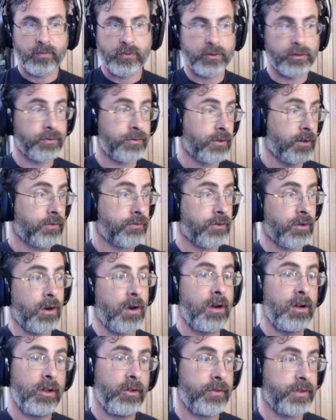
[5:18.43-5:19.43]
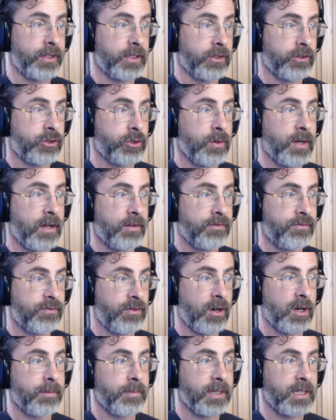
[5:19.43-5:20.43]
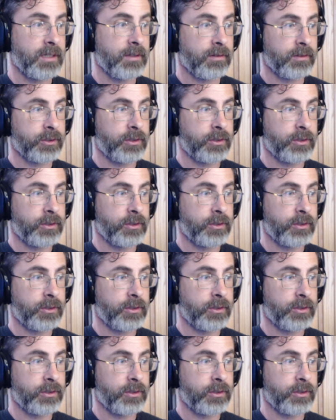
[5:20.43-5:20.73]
For all these, you have farming,